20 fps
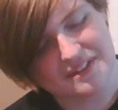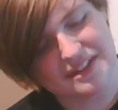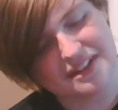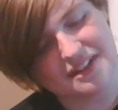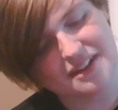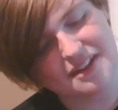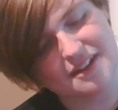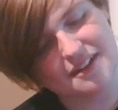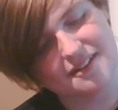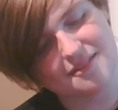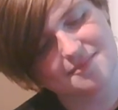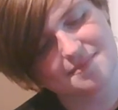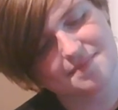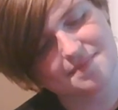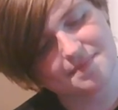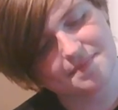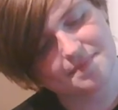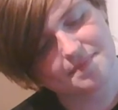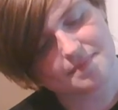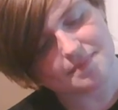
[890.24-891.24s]

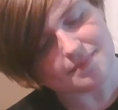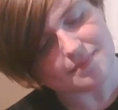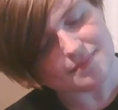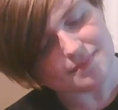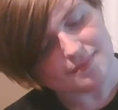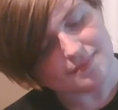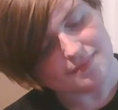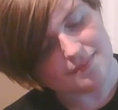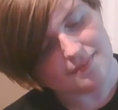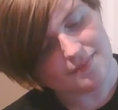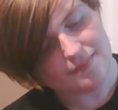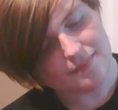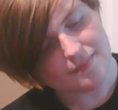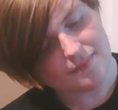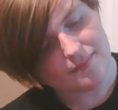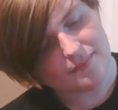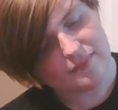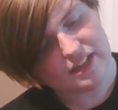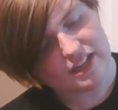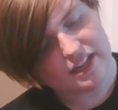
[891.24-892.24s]
um,
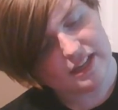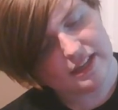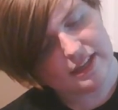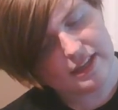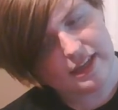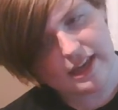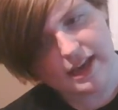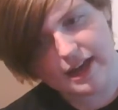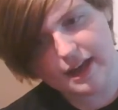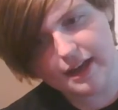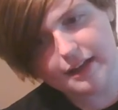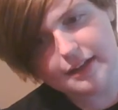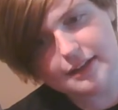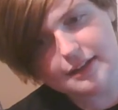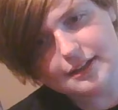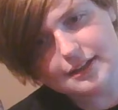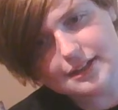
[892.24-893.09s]
yeah,